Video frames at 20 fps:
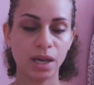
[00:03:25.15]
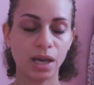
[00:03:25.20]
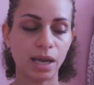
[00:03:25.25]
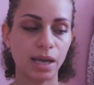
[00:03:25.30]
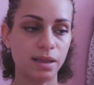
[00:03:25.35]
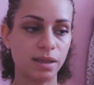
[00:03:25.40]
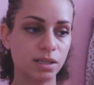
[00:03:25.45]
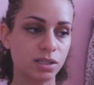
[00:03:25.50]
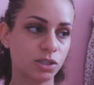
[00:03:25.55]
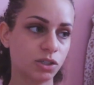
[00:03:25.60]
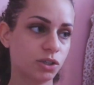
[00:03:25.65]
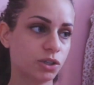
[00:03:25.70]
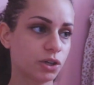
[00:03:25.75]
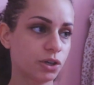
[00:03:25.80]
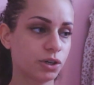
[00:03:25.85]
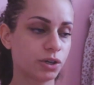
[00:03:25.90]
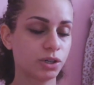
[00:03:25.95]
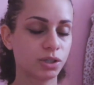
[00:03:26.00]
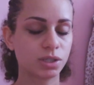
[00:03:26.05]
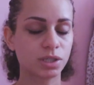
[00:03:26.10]
And this
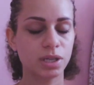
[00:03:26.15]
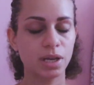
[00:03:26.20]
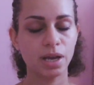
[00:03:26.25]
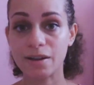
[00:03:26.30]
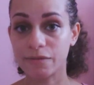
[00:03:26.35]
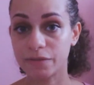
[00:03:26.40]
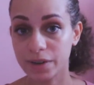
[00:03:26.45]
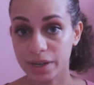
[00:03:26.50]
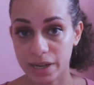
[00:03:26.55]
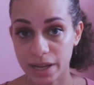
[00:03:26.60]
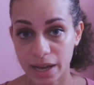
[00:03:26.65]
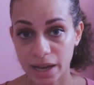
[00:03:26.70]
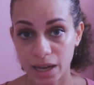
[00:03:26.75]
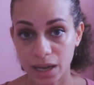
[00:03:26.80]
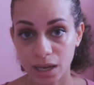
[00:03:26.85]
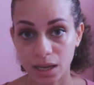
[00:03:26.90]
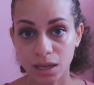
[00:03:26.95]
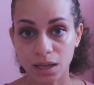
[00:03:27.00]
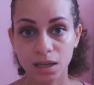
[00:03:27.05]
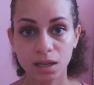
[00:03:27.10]
occurs every
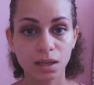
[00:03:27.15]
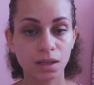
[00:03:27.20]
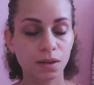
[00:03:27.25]
day,